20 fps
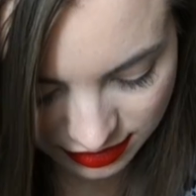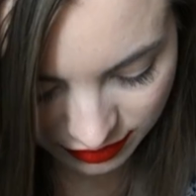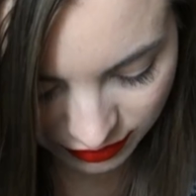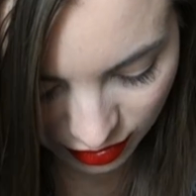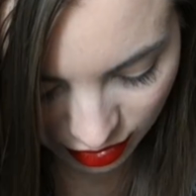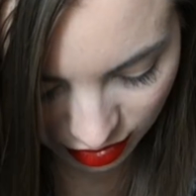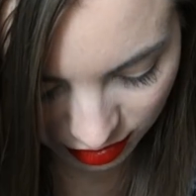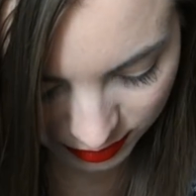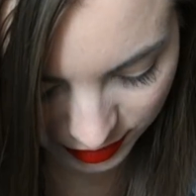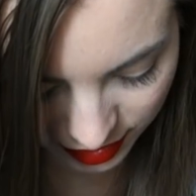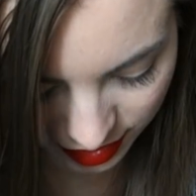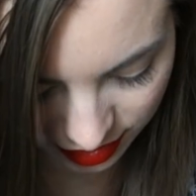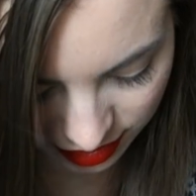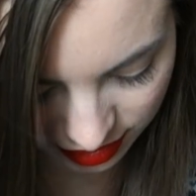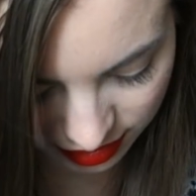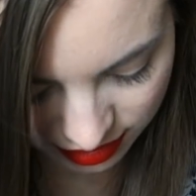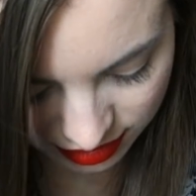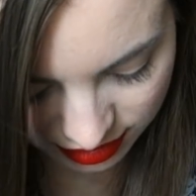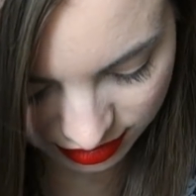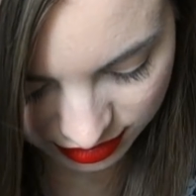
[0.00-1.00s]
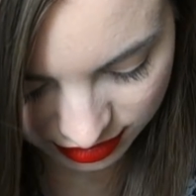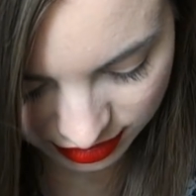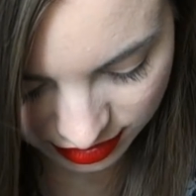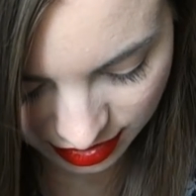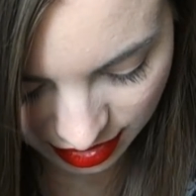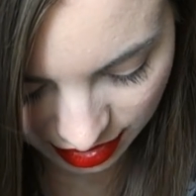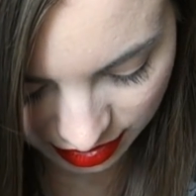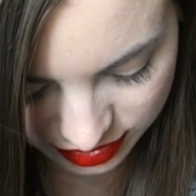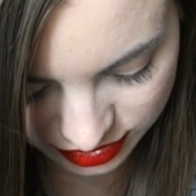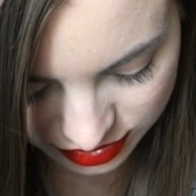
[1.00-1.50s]
have all been
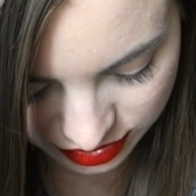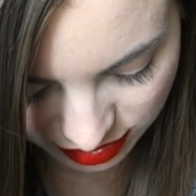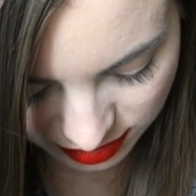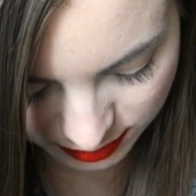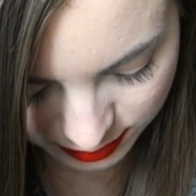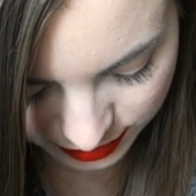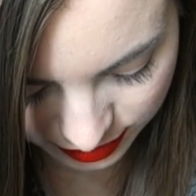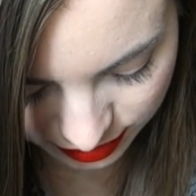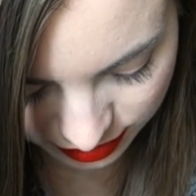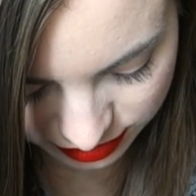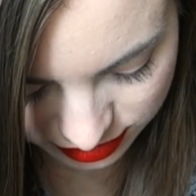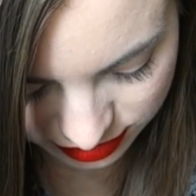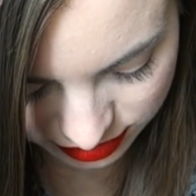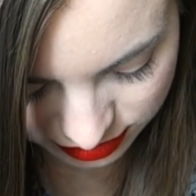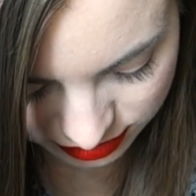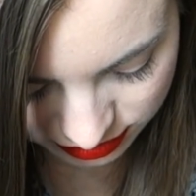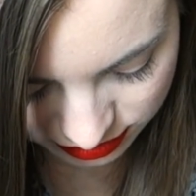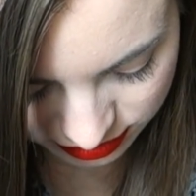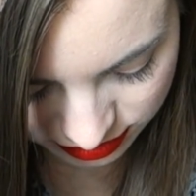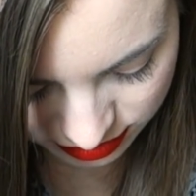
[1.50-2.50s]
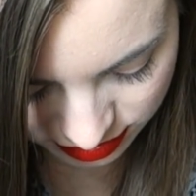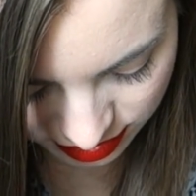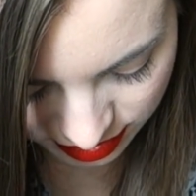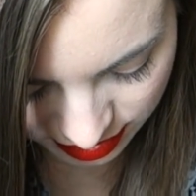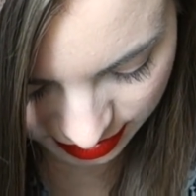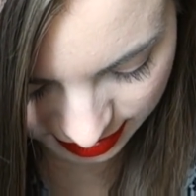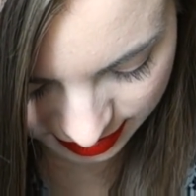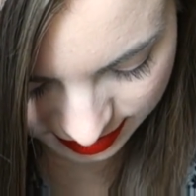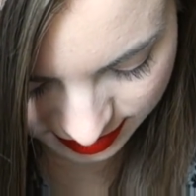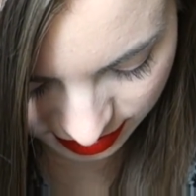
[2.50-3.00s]
young adult books.
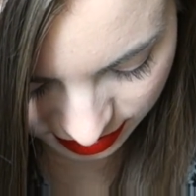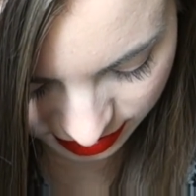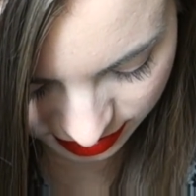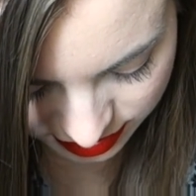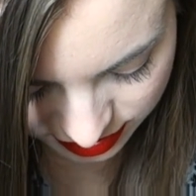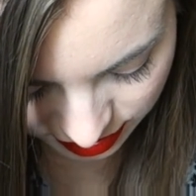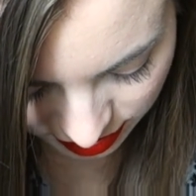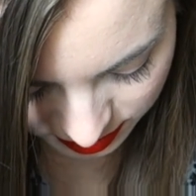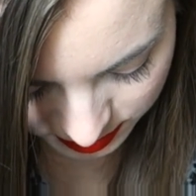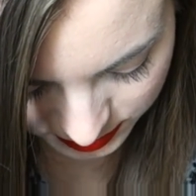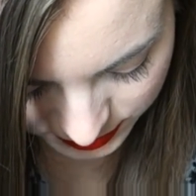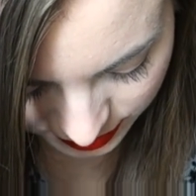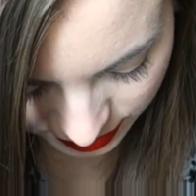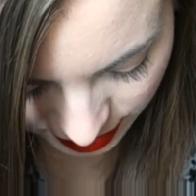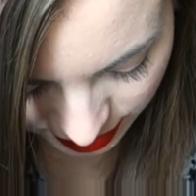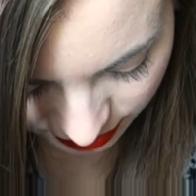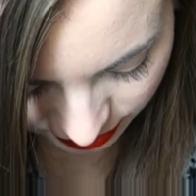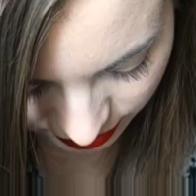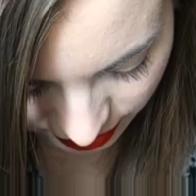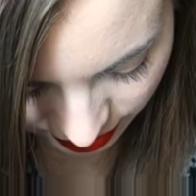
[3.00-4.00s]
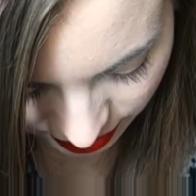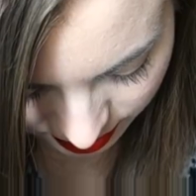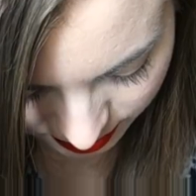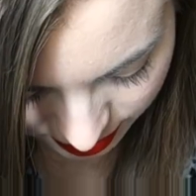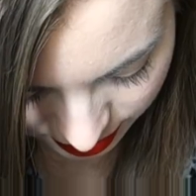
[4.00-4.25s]
Is there an adult book I don't care